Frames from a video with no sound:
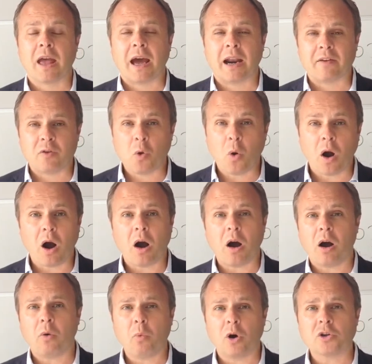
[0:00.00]
And if you
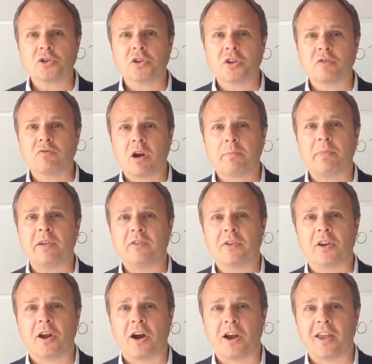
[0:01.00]
are watching the rugby
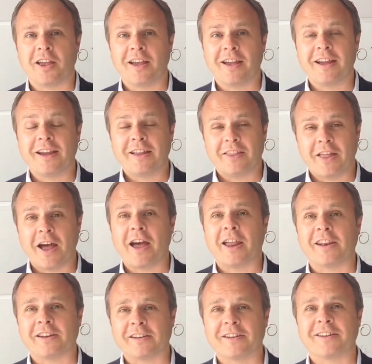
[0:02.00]
tonight,
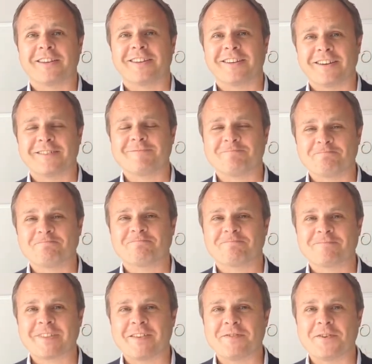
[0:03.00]
then
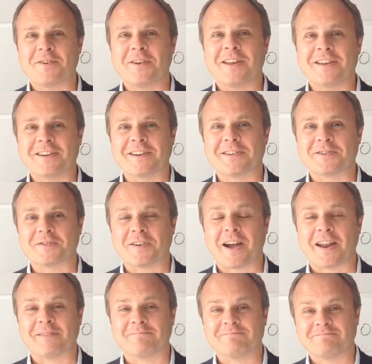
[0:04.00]
if you're an English
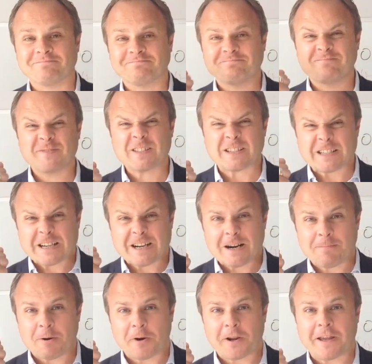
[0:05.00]
fan,
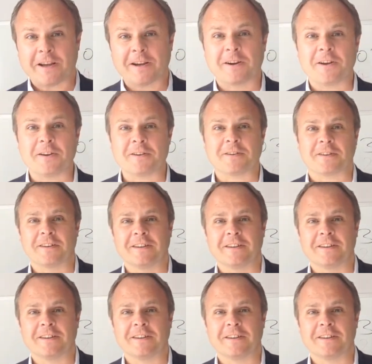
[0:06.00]
come on England!